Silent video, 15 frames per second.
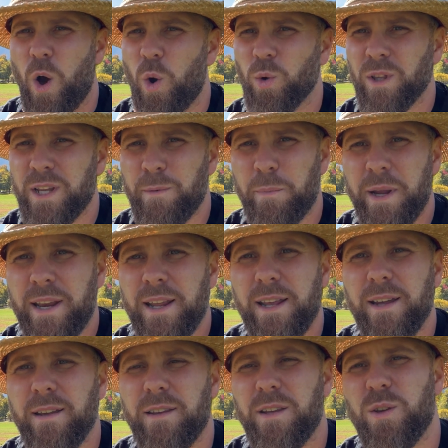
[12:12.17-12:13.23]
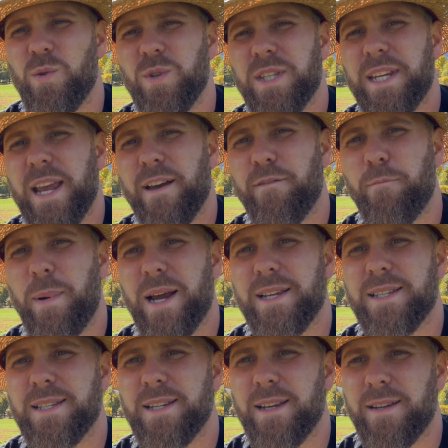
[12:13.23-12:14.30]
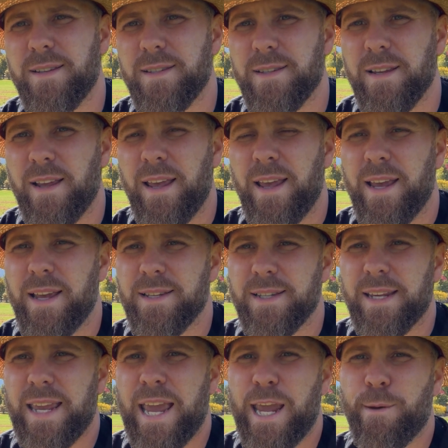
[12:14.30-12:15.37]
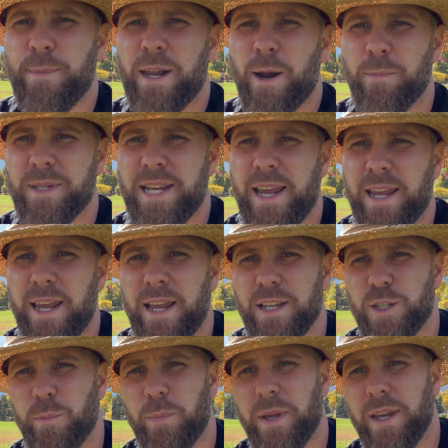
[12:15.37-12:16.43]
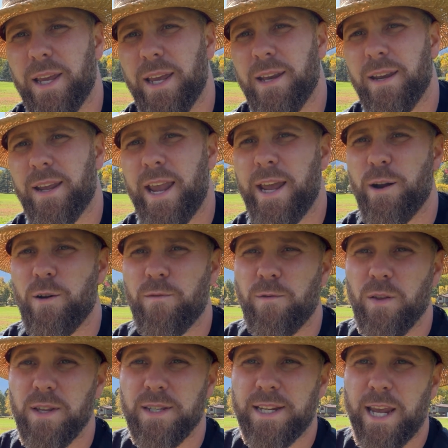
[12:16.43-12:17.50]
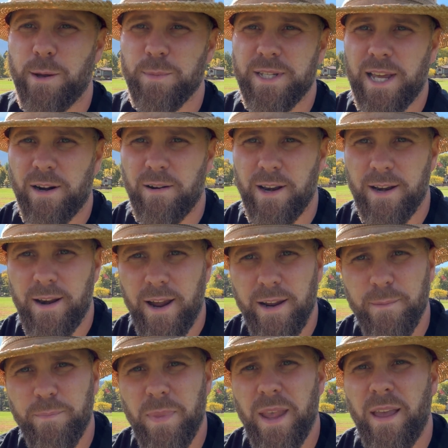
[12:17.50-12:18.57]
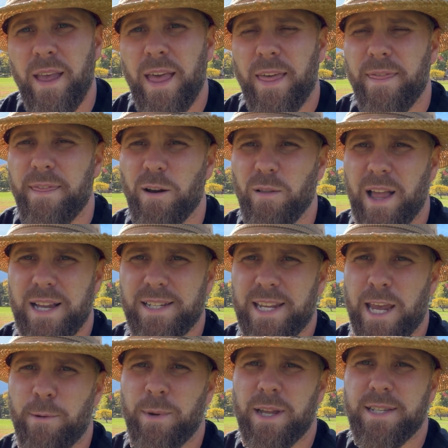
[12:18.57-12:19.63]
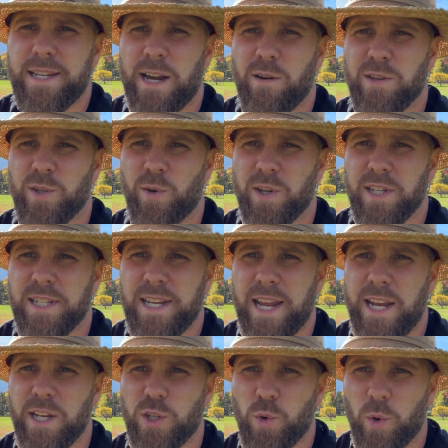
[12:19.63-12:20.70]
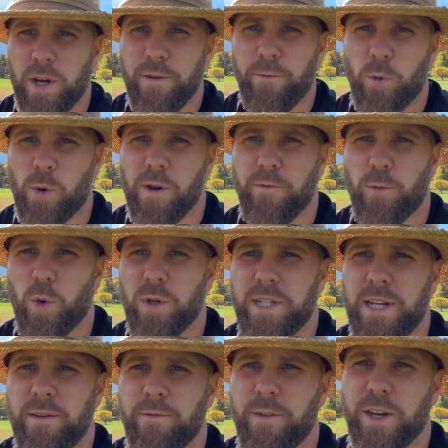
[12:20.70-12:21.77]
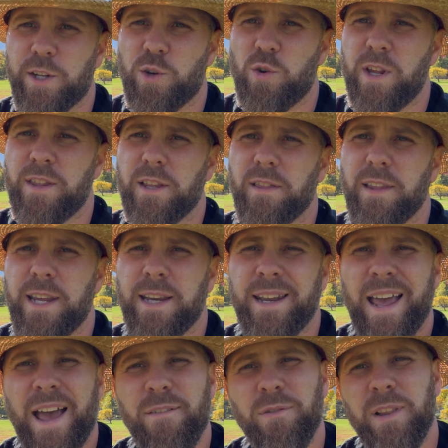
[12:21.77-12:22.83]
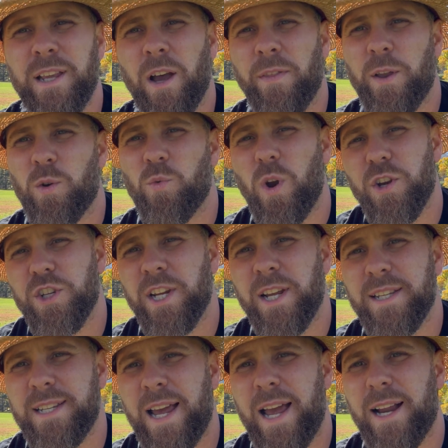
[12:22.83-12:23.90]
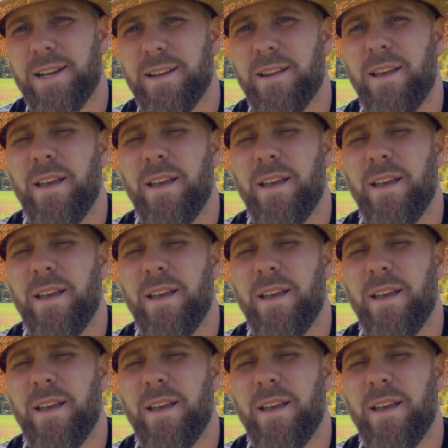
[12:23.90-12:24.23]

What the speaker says: Only beating UCF by 6 is a game that I'm taking as a big indicator for this game Saturday night. Their last game against Arizona State, 24-14 victory that leaned heavily on their rushing attack.